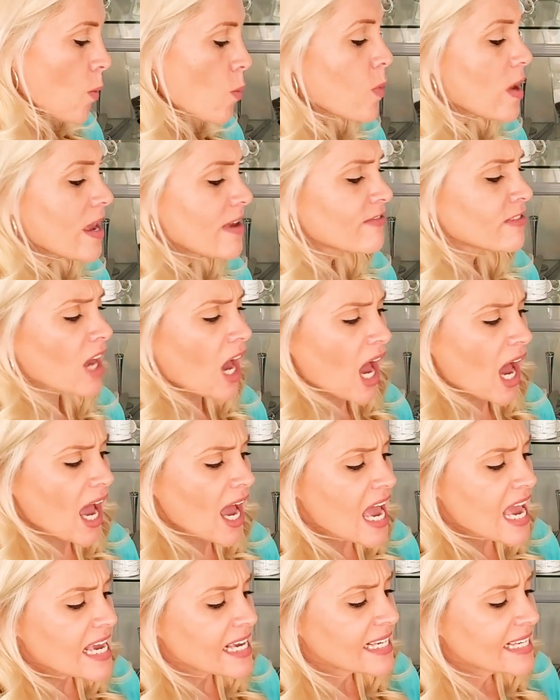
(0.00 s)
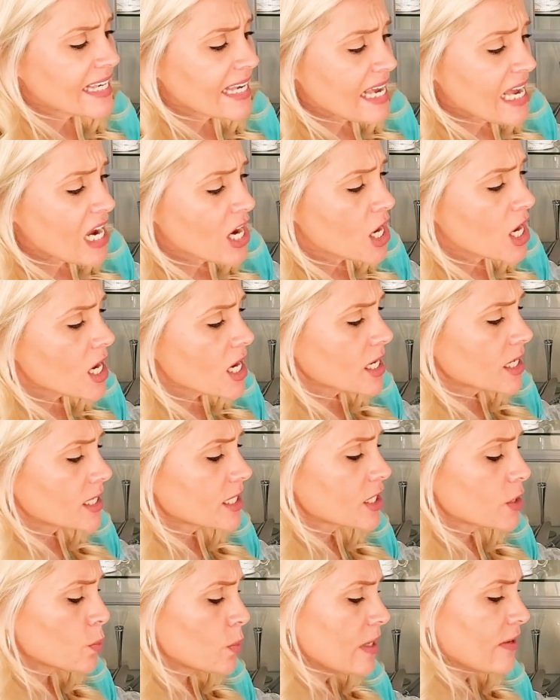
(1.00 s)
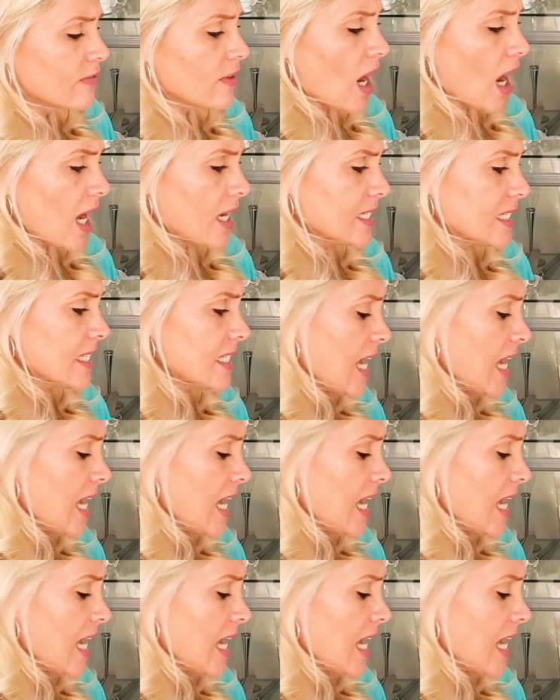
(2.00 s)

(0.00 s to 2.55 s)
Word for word: we've got gears, we've got